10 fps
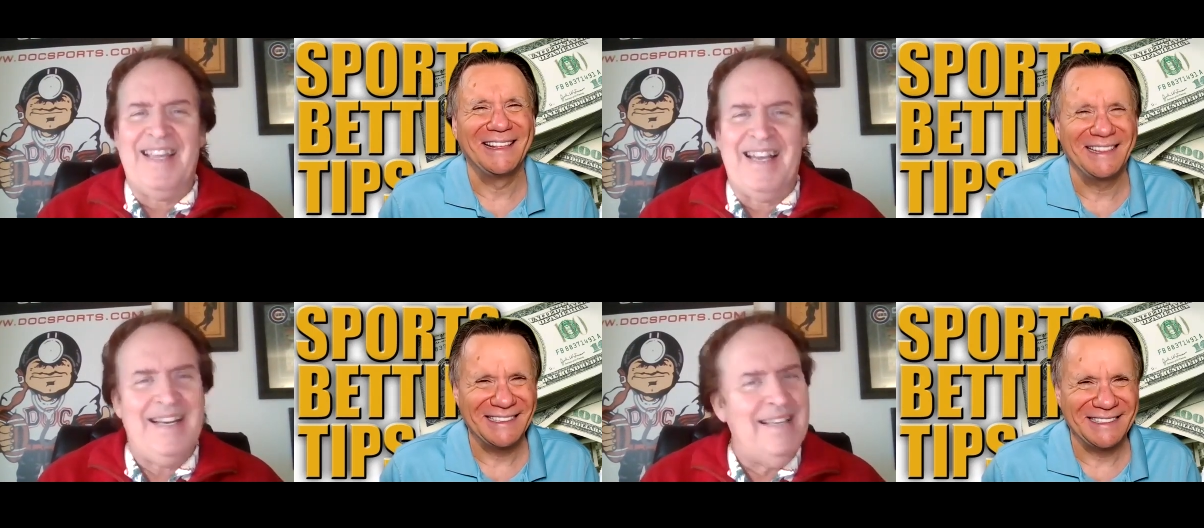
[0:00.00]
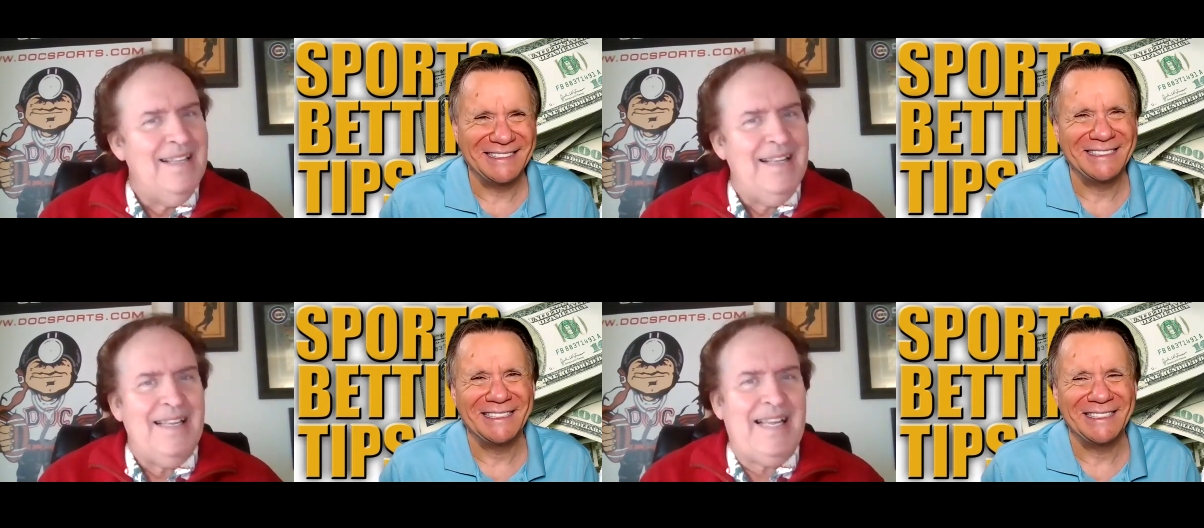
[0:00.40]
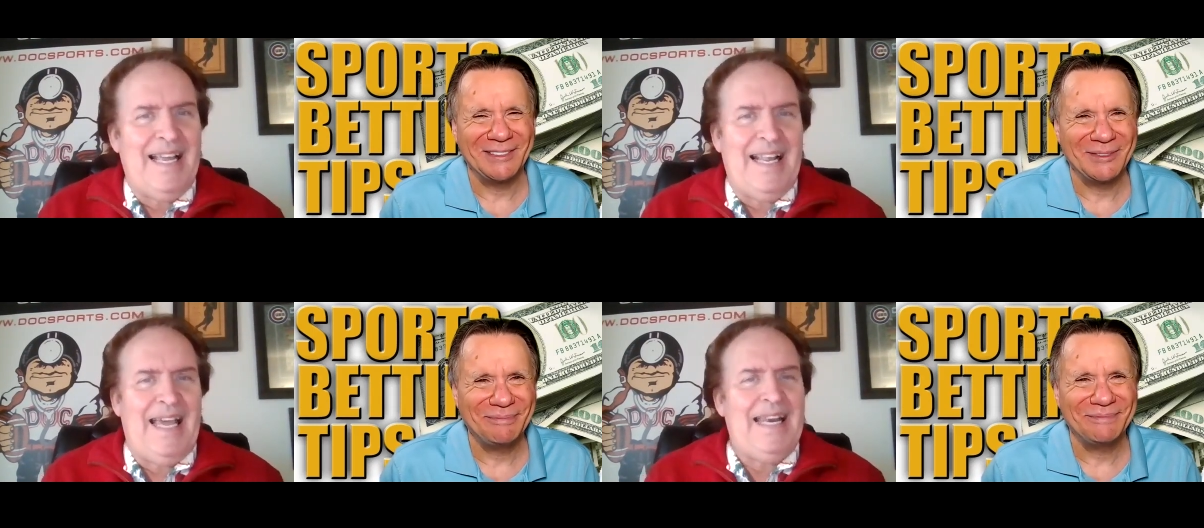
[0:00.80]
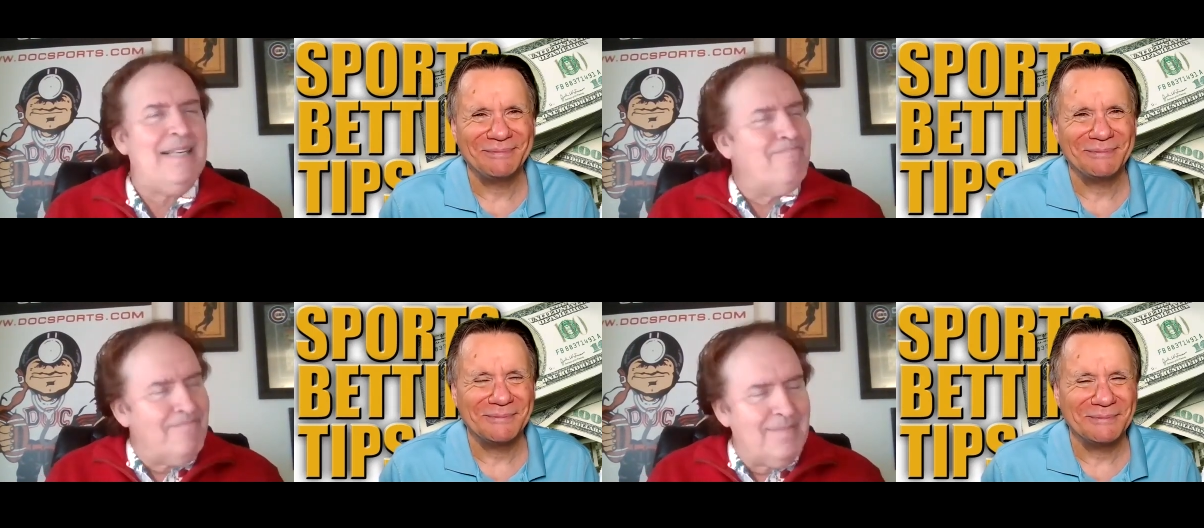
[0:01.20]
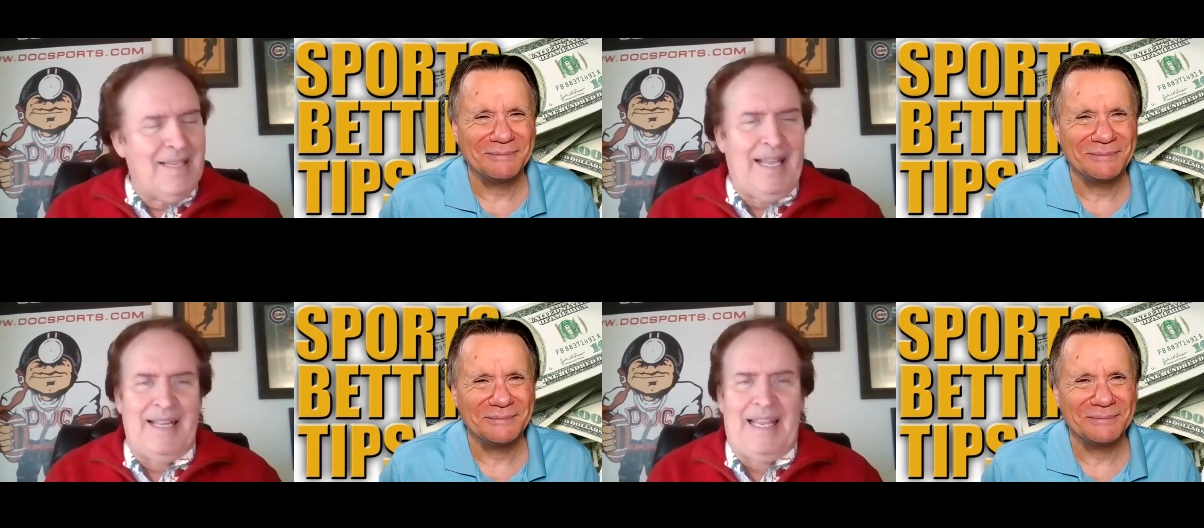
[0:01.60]
Speaker 1: the uh, got, gotta
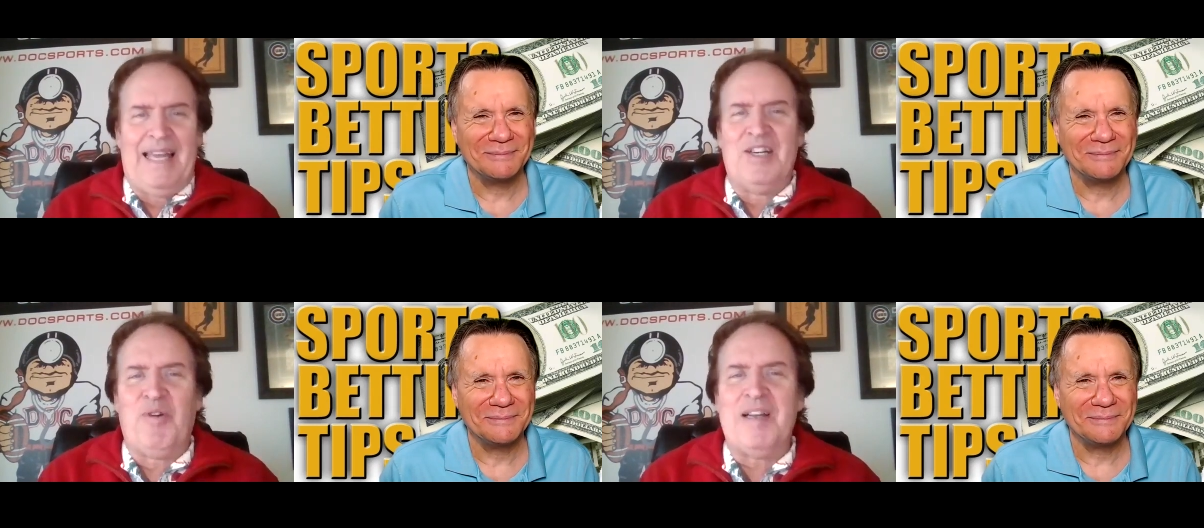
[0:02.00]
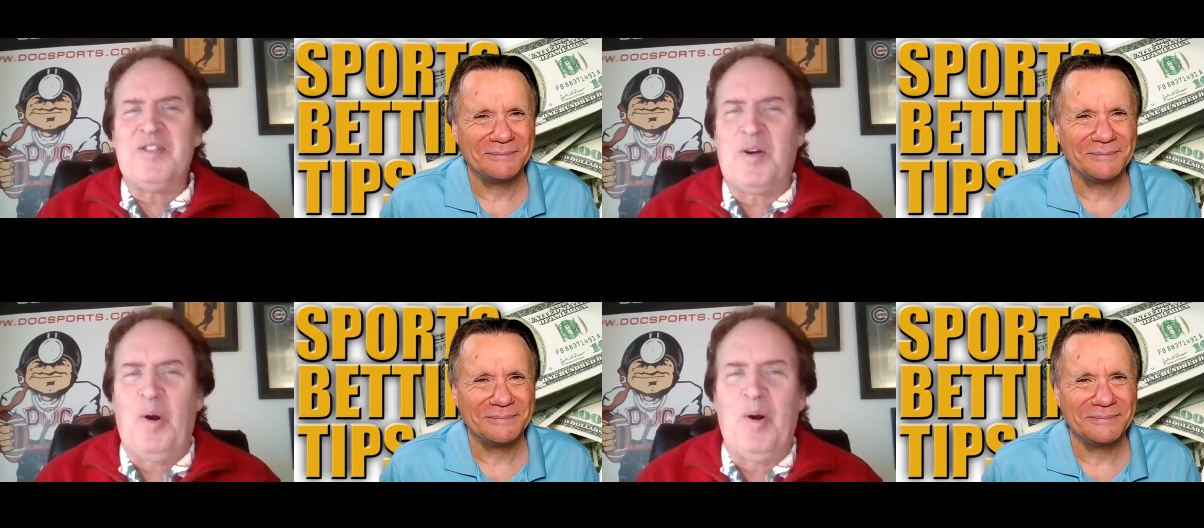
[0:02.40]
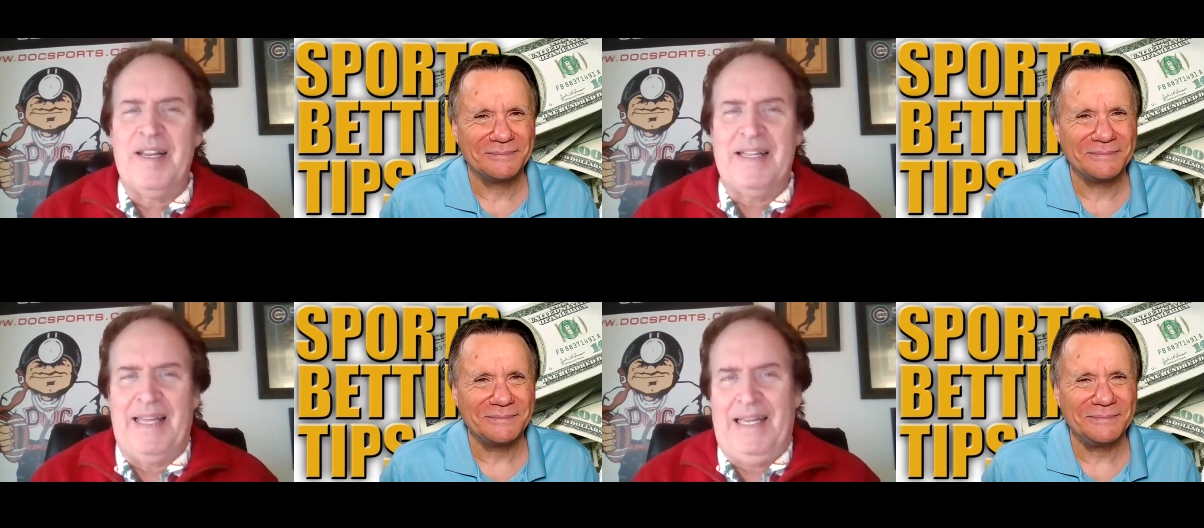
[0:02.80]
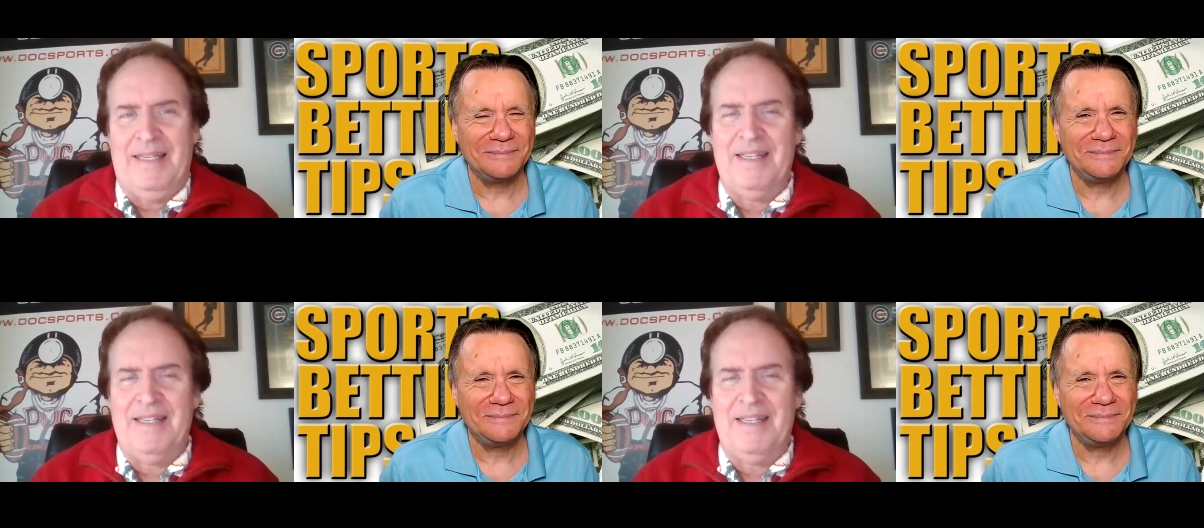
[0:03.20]
got to dress accordingly.